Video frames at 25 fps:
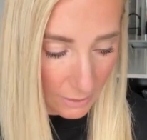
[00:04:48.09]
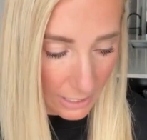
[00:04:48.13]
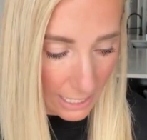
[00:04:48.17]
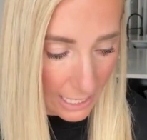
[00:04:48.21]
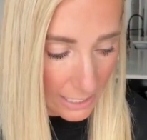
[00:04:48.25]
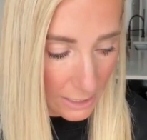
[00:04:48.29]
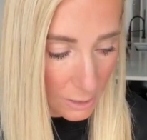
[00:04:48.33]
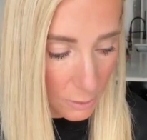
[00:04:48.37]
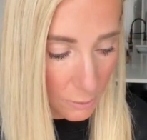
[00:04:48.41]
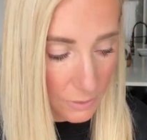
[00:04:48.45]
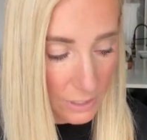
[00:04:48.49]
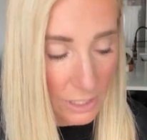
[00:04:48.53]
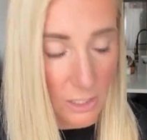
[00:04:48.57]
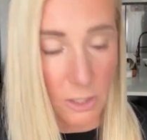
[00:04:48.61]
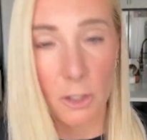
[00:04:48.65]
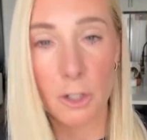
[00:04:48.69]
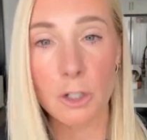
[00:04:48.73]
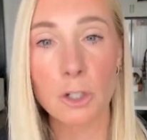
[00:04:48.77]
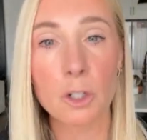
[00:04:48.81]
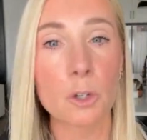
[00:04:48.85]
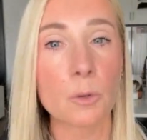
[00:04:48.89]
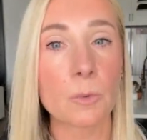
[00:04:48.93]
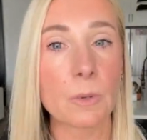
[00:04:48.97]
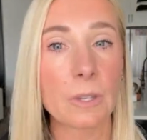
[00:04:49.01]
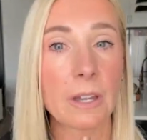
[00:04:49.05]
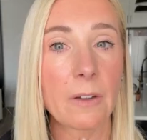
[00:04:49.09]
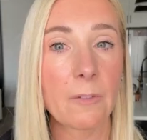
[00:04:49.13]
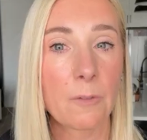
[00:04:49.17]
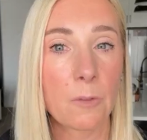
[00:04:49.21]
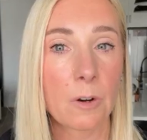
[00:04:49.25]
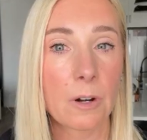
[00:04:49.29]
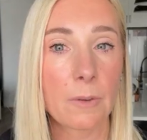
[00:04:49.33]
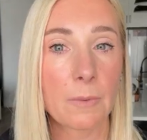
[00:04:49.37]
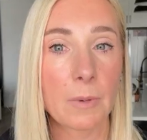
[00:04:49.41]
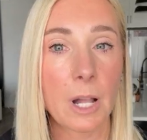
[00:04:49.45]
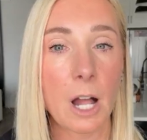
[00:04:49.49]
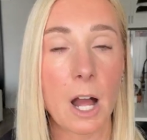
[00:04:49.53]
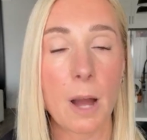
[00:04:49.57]
Okay, so these are two really
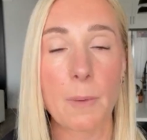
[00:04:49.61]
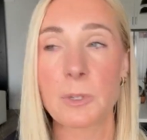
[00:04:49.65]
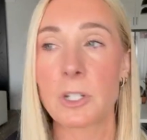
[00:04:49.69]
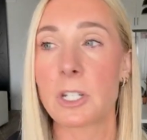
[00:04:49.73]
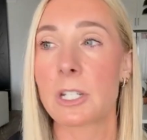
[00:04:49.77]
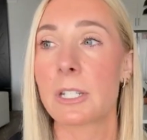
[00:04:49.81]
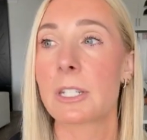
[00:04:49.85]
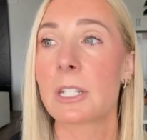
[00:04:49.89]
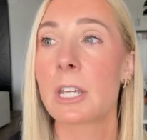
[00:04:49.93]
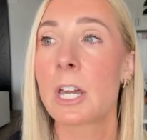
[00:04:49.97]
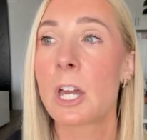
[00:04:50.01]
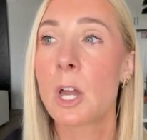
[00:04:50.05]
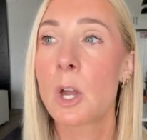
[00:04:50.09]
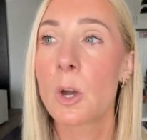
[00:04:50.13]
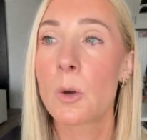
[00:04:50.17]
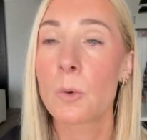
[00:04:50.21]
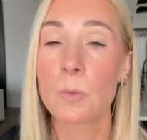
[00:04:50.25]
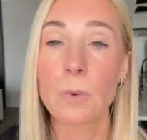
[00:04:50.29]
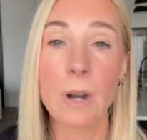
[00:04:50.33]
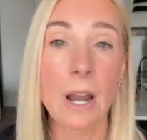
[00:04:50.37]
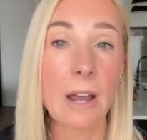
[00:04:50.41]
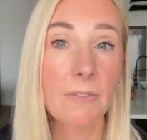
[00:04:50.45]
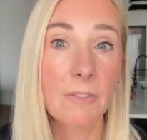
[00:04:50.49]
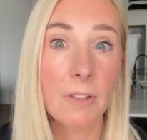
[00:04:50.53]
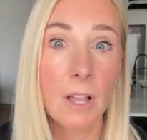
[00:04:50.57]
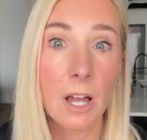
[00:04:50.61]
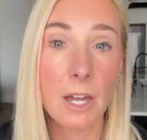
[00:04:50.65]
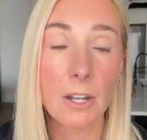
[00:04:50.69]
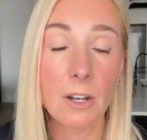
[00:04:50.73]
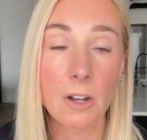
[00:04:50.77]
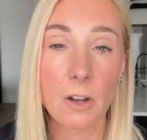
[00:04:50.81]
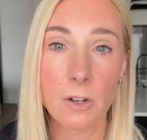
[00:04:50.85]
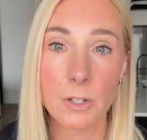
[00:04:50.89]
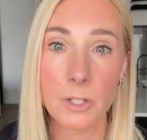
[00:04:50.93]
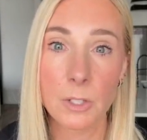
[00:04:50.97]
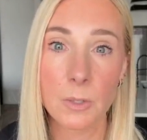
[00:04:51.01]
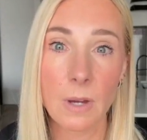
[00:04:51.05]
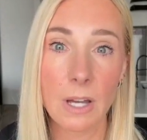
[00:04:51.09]
affordable options. Revlon
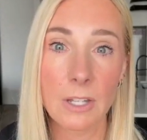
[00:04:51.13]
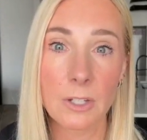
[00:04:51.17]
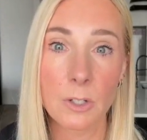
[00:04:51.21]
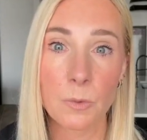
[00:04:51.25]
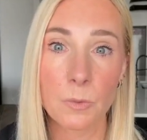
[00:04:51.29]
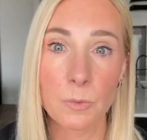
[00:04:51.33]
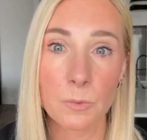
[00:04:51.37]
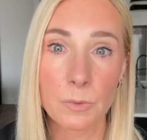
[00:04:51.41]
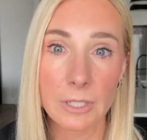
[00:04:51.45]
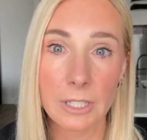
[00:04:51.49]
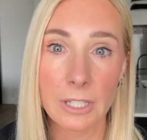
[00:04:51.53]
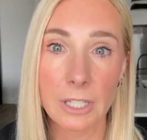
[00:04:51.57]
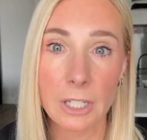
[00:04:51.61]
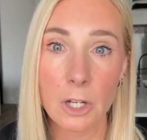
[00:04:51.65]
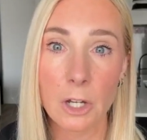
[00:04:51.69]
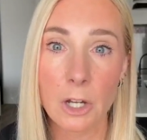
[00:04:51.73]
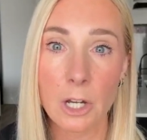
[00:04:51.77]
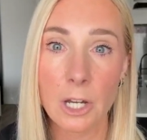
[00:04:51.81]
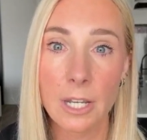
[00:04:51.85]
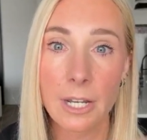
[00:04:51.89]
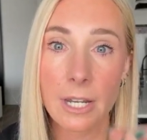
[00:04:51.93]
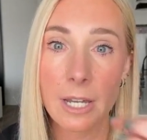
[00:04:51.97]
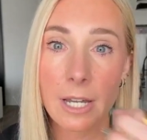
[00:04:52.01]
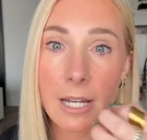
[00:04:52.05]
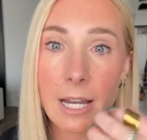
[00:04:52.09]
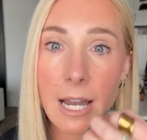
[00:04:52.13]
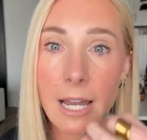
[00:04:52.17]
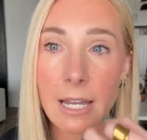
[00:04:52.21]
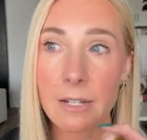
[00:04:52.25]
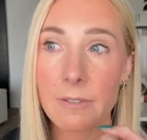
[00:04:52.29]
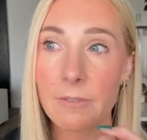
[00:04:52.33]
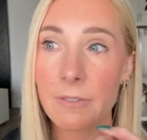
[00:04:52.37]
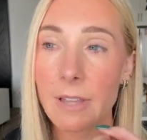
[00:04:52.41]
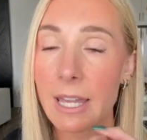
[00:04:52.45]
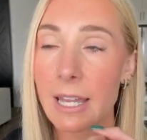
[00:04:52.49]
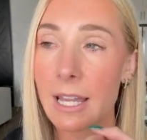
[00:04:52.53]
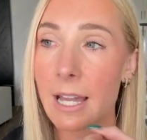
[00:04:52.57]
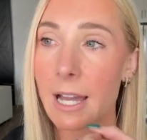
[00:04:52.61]
also has a really good, kind
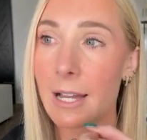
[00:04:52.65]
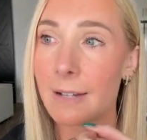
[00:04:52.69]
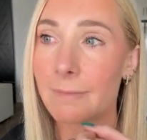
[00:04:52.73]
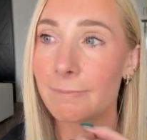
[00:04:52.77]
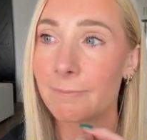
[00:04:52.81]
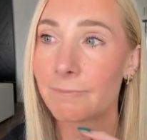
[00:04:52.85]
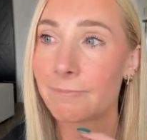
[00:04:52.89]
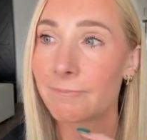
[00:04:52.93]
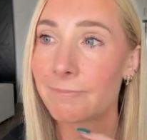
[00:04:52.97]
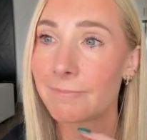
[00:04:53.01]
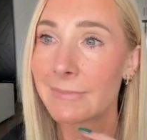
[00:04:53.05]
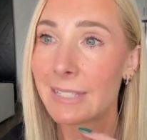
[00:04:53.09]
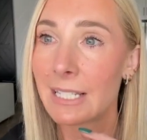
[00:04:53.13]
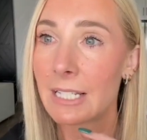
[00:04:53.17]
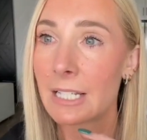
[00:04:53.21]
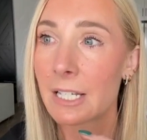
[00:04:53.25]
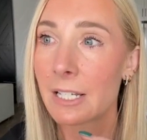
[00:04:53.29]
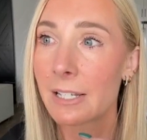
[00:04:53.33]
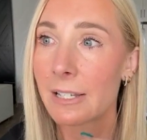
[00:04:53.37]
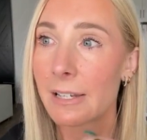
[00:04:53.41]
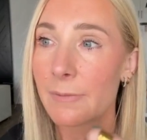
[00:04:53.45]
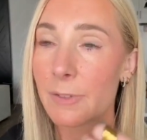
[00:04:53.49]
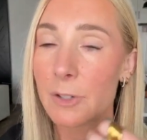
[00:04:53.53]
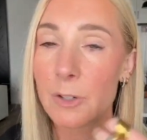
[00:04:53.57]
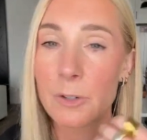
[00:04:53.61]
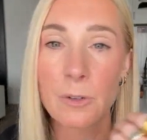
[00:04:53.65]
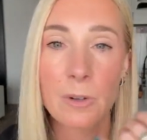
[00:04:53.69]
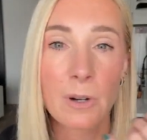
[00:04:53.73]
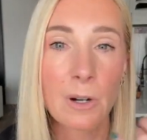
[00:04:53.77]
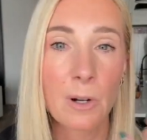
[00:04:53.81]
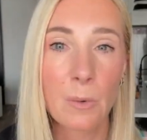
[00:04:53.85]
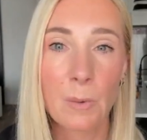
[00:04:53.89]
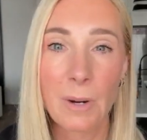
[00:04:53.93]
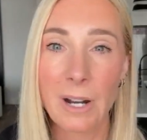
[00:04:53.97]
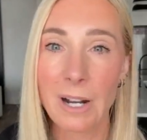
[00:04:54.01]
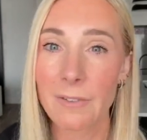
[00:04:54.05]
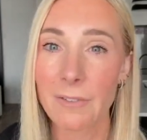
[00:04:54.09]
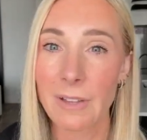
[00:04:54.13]
of like, if you
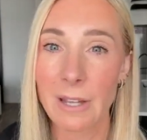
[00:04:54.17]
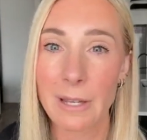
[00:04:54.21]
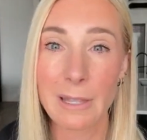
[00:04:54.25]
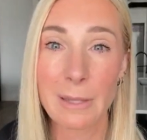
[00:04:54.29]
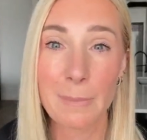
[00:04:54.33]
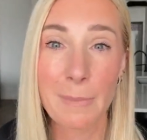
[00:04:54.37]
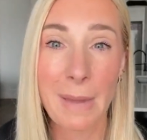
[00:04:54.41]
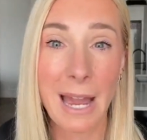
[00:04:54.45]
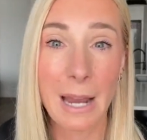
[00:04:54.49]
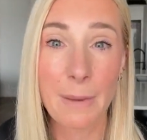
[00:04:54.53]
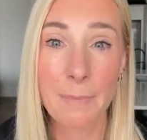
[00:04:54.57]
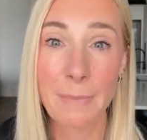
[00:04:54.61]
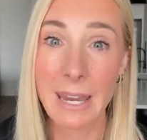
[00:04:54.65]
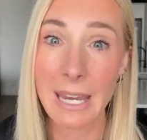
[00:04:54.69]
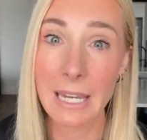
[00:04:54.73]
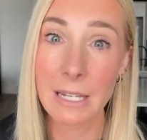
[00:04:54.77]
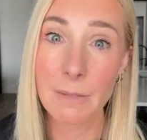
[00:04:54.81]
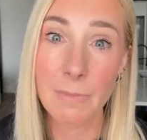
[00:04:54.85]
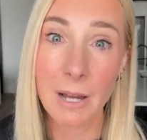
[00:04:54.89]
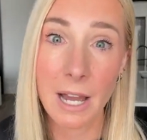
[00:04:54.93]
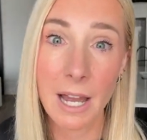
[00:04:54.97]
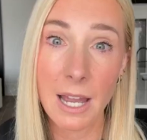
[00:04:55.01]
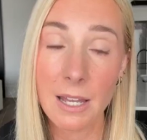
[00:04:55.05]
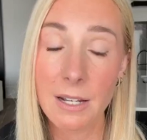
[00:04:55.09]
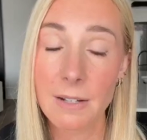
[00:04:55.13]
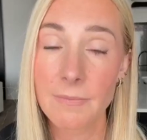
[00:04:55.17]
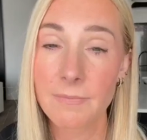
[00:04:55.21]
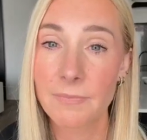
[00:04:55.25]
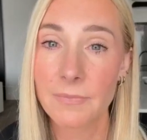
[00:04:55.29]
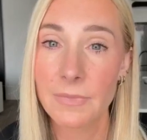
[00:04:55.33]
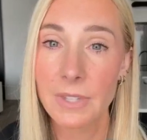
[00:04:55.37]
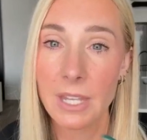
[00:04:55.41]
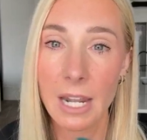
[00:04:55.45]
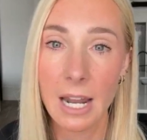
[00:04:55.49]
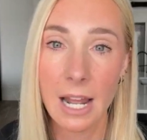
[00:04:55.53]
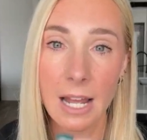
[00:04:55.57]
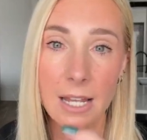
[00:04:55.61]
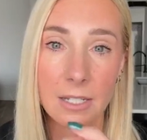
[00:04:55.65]
are aware of like the MAC paint pot,
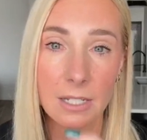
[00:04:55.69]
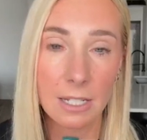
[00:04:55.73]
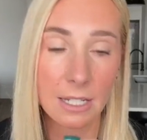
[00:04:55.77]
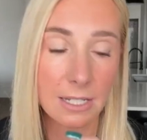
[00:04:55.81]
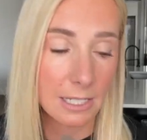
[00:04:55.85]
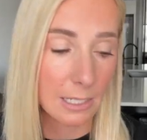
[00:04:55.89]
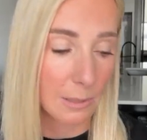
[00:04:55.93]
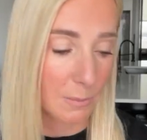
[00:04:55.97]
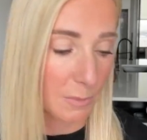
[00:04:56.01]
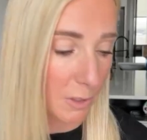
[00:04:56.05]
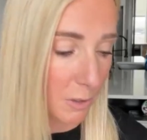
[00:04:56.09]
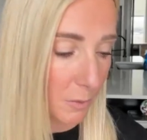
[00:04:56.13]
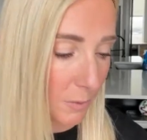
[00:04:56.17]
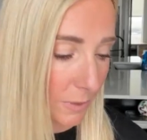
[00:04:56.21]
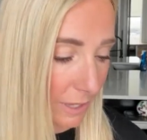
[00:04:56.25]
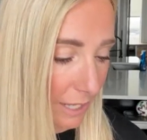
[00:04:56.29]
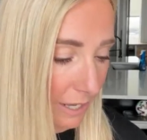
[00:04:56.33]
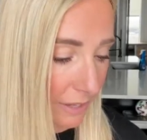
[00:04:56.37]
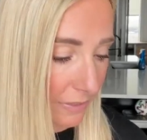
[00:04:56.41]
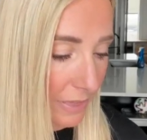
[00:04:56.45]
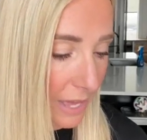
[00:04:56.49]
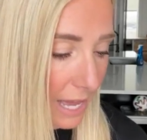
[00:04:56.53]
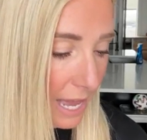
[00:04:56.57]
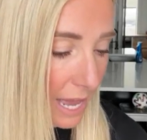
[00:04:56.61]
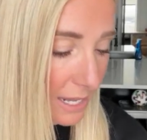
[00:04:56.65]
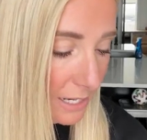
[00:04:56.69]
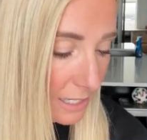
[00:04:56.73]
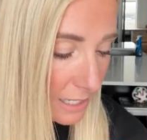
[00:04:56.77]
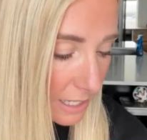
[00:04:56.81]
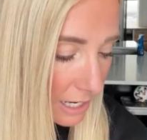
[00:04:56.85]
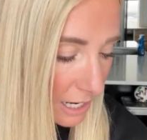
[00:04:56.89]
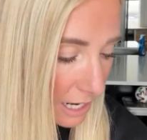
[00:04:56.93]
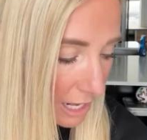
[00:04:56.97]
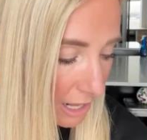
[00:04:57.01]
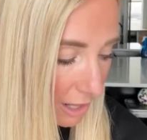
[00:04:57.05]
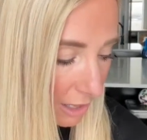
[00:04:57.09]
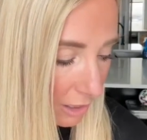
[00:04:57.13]
it has a similar one like that.